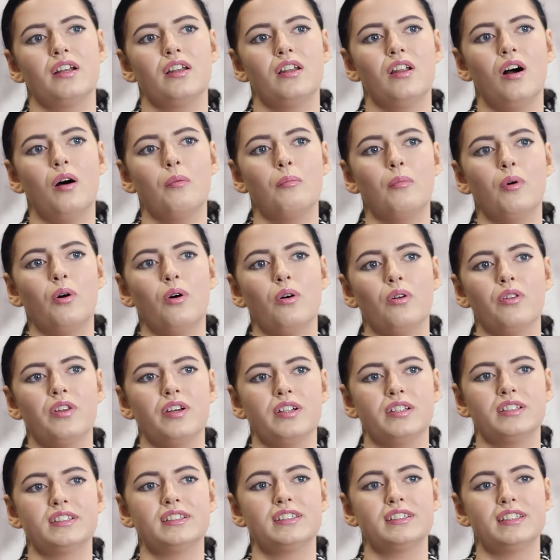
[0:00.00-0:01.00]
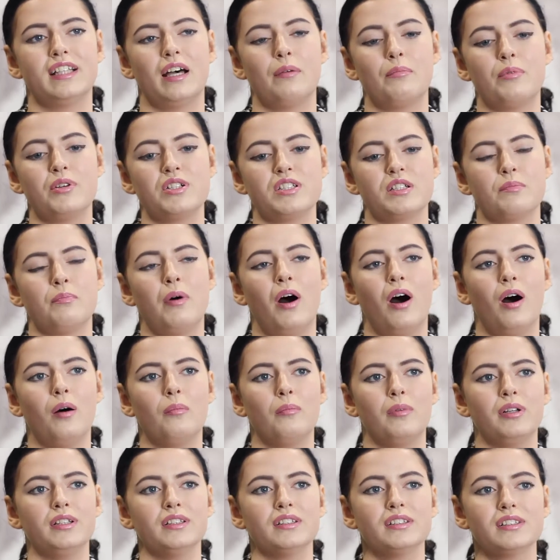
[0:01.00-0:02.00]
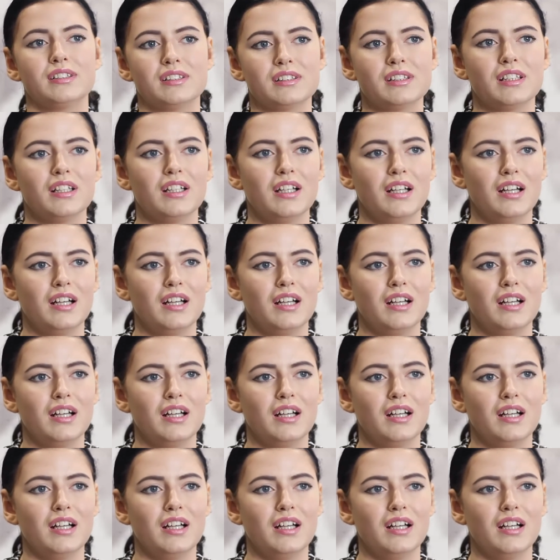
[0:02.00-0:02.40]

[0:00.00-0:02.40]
lot more than separate departments,